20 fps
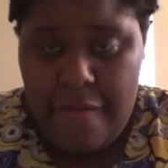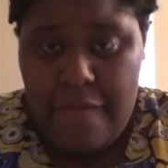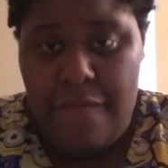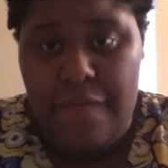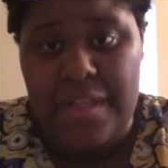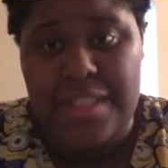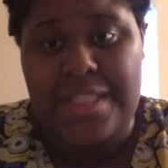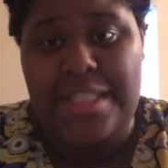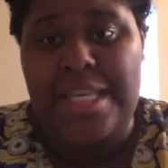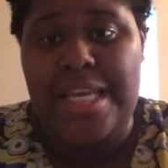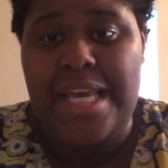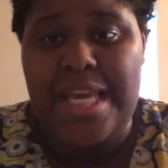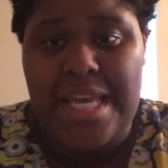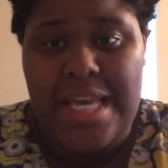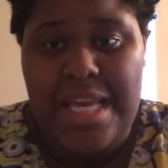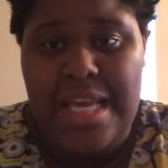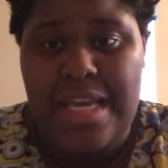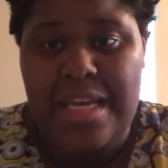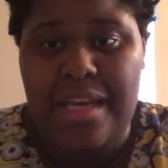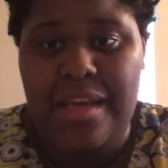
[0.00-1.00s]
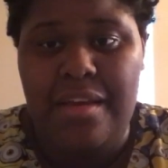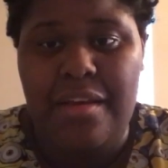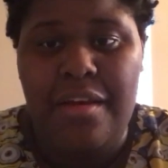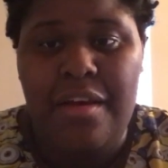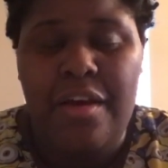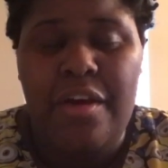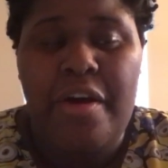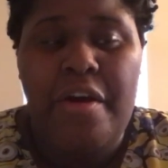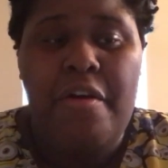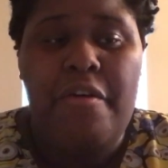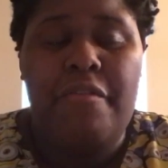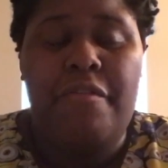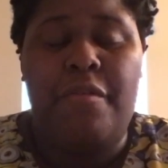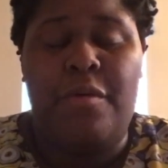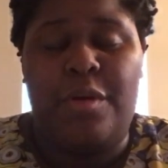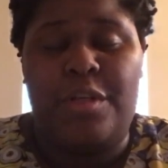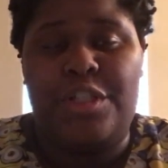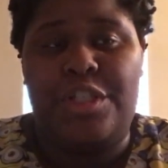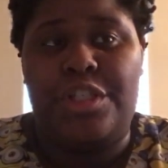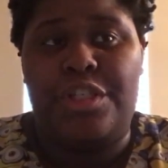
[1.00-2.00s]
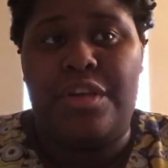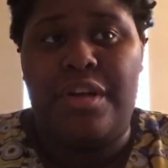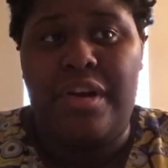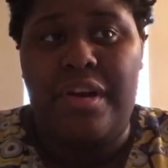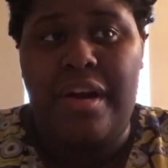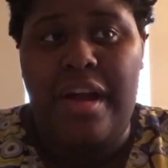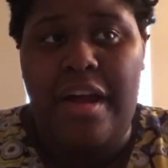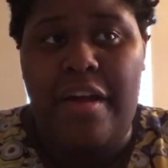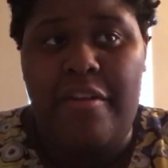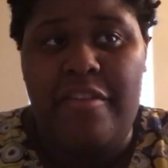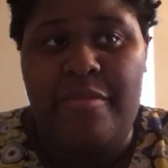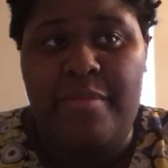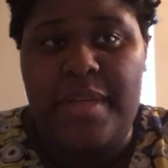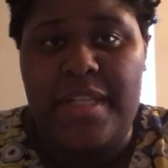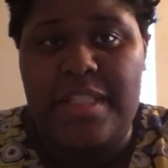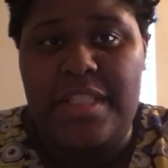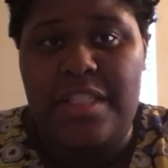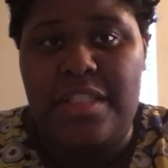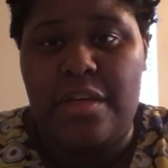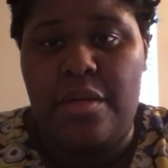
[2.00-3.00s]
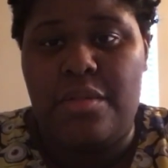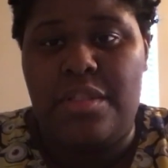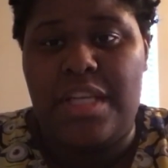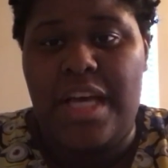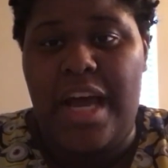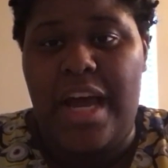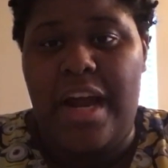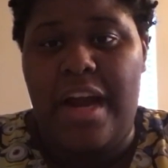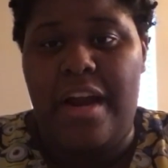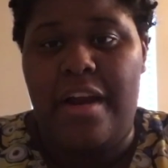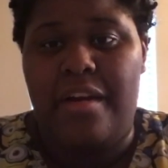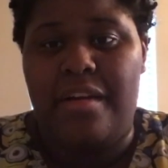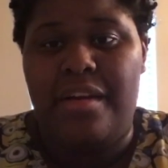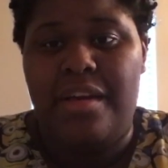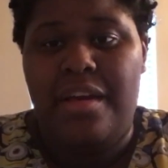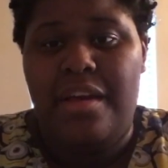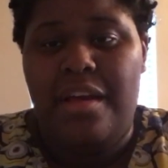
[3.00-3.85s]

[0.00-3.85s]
Fatigue, for sure. I have been so tired.